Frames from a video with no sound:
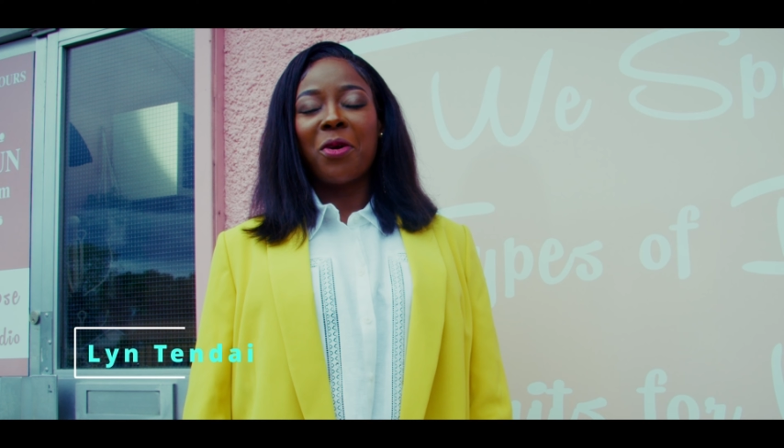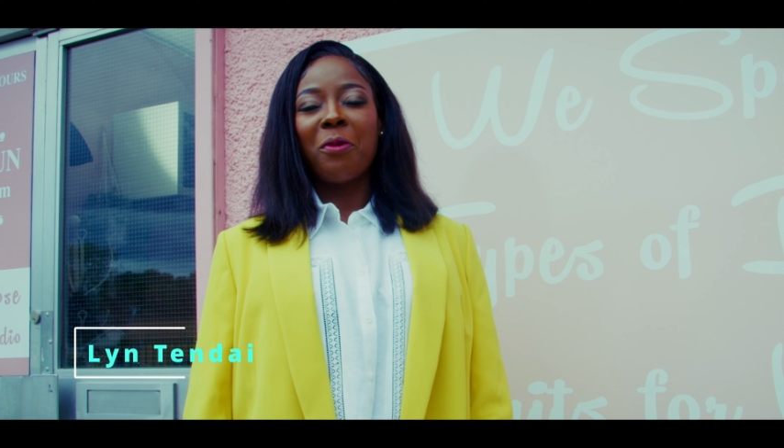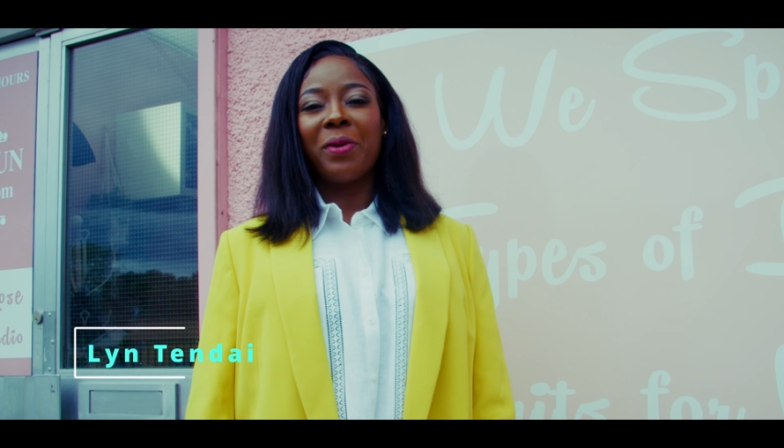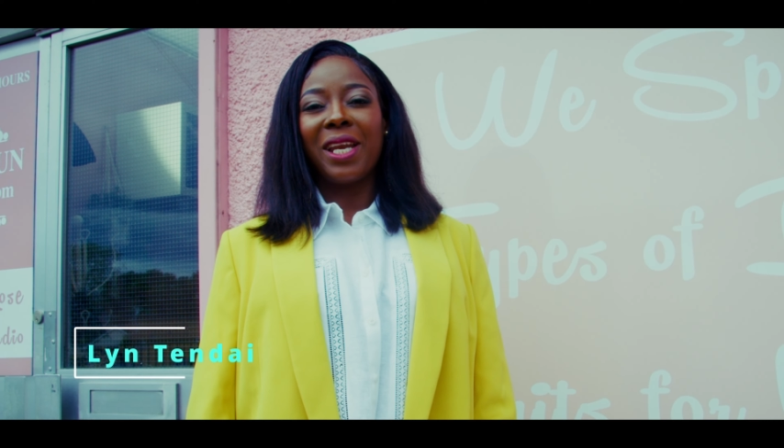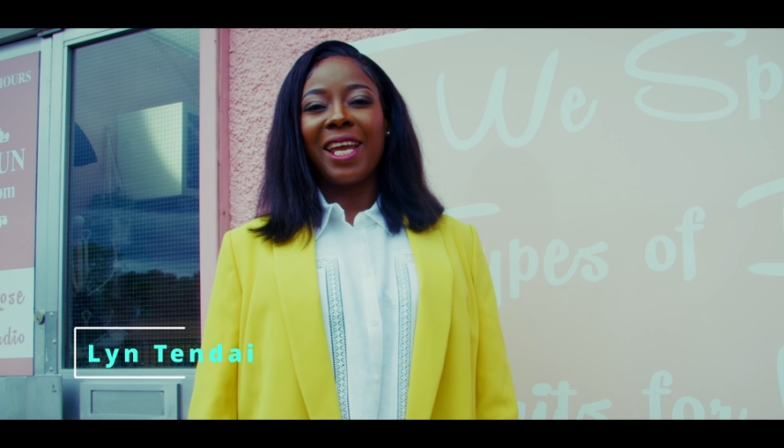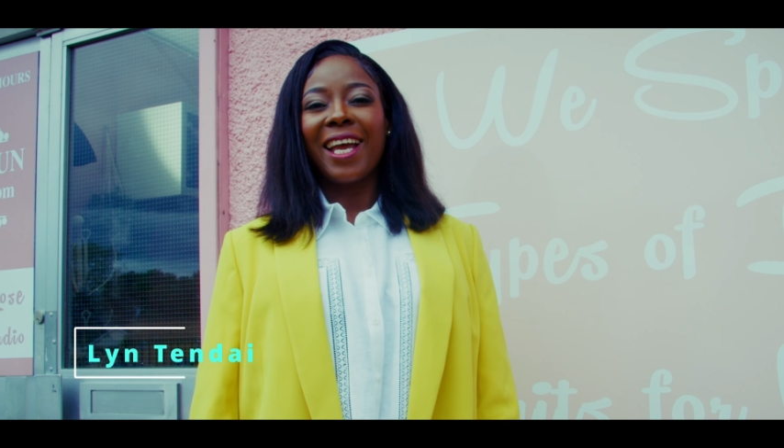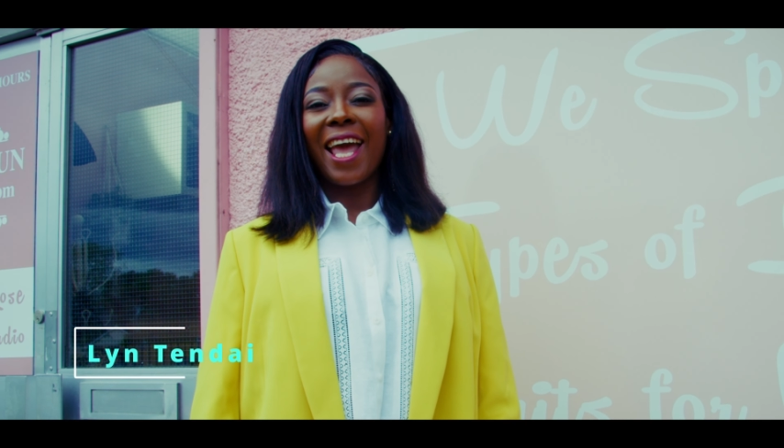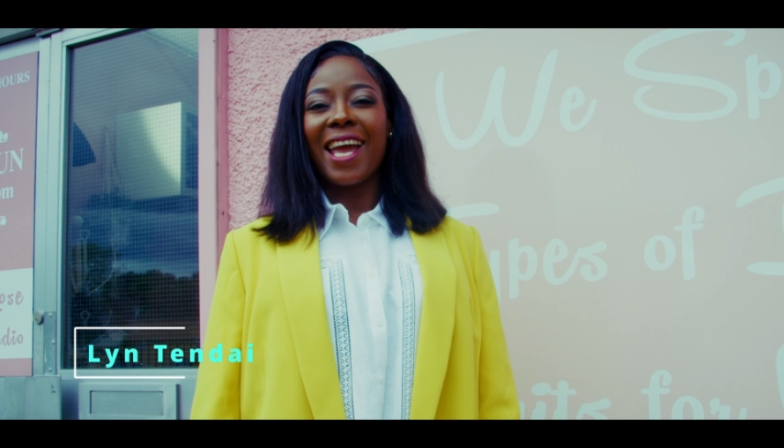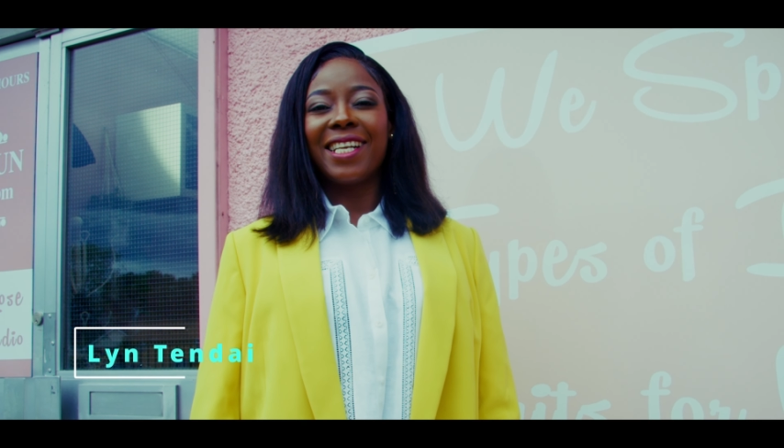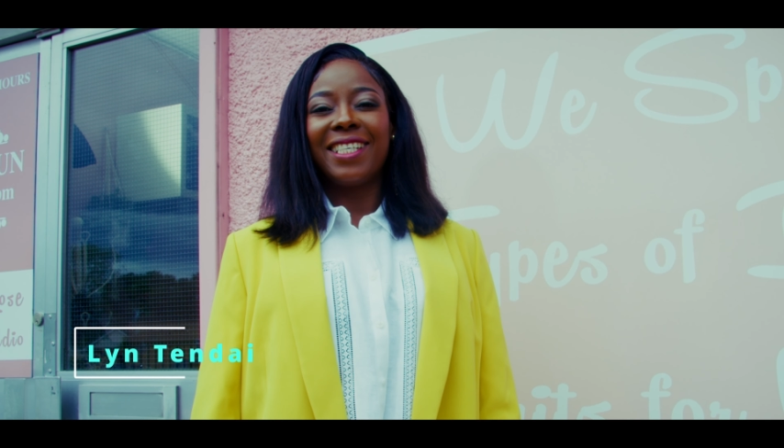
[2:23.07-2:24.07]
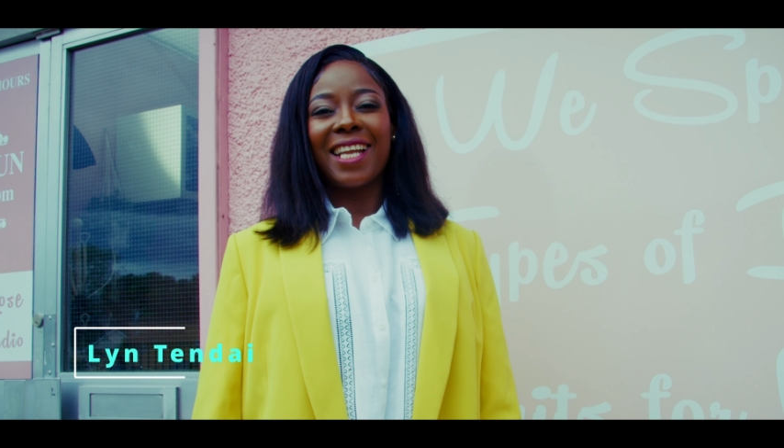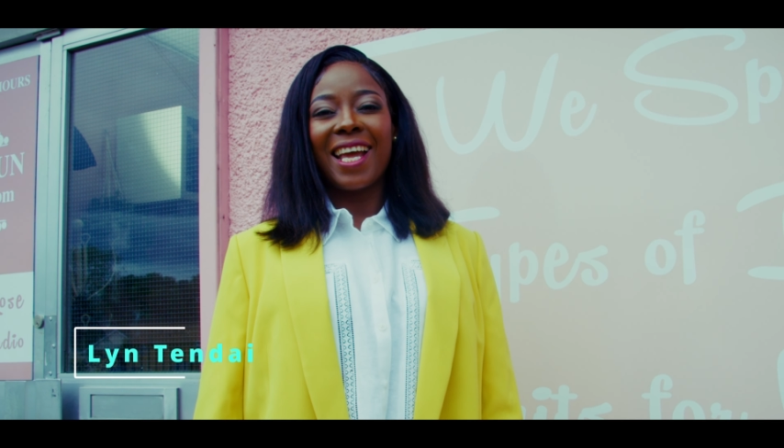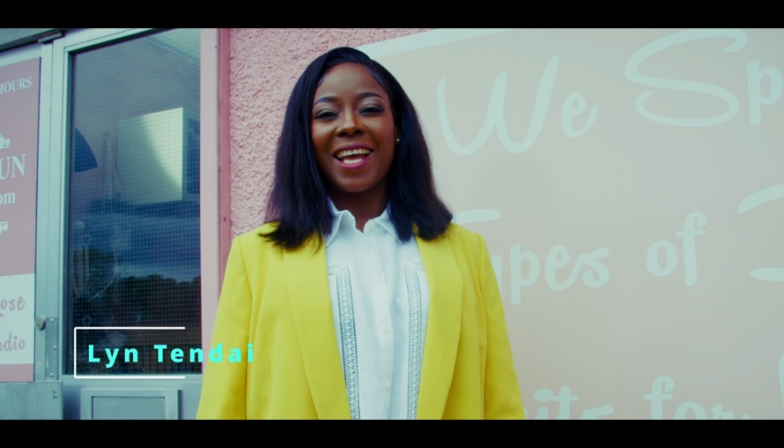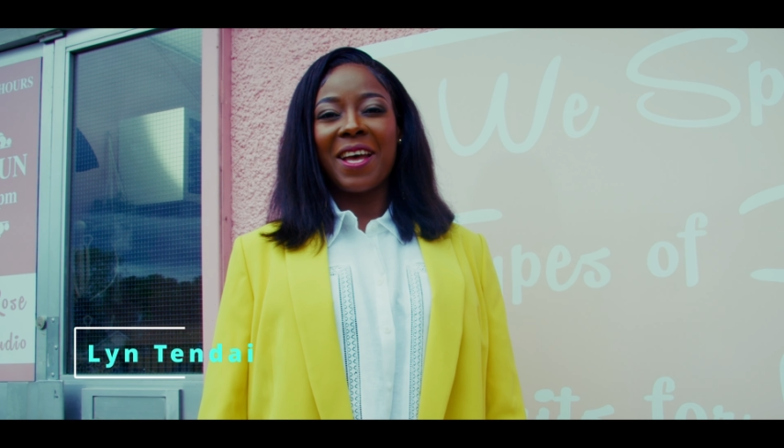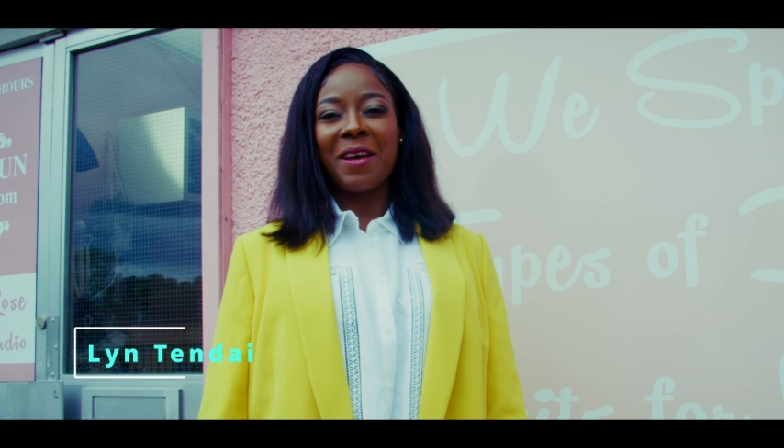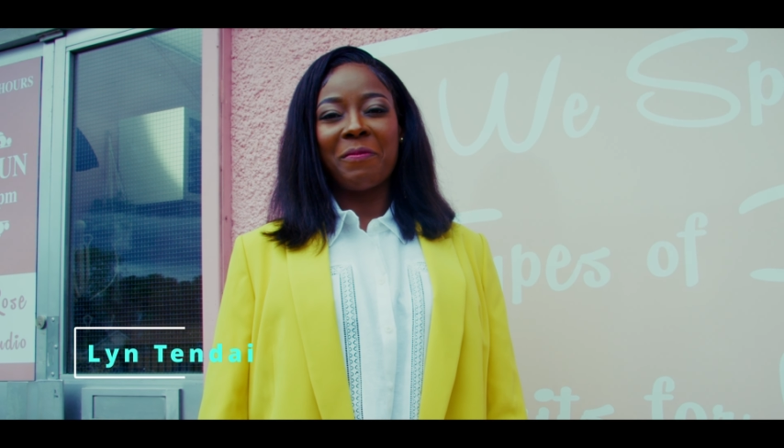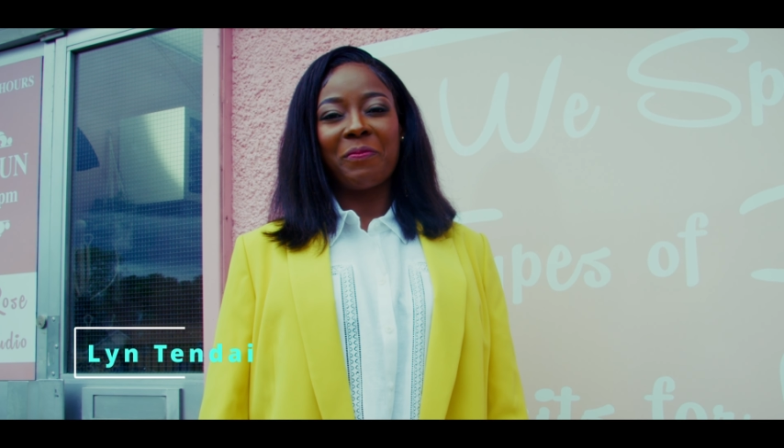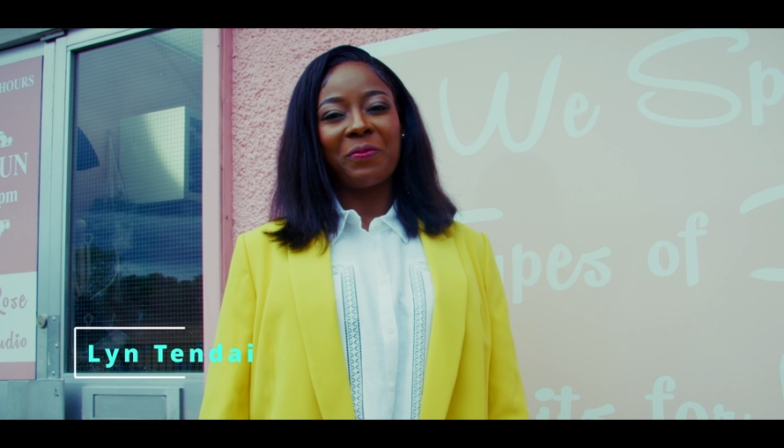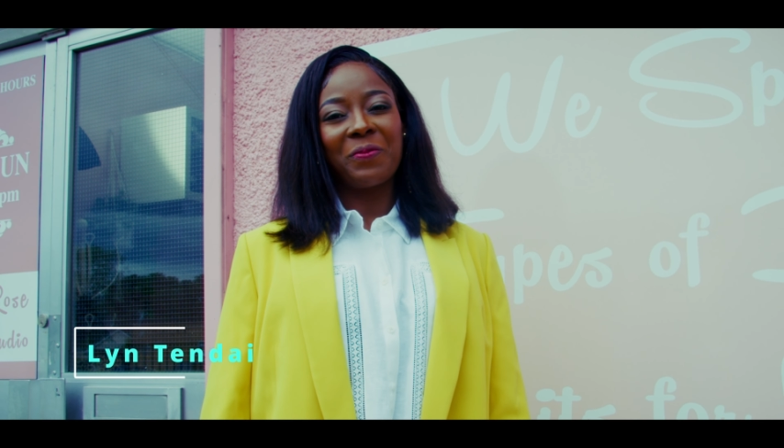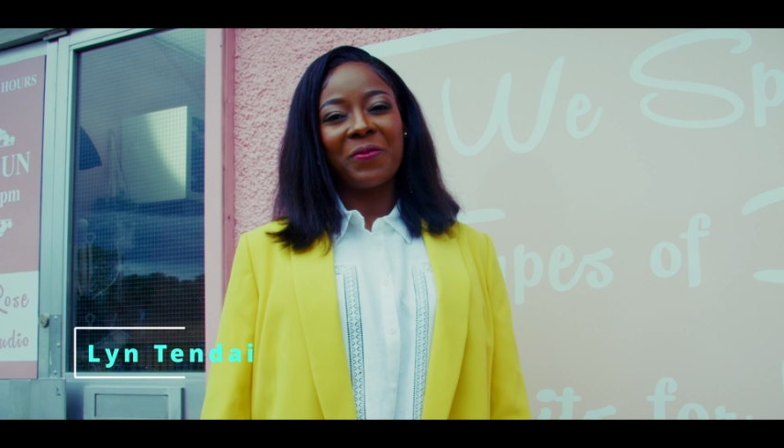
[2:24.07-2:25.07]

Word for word: opening and um,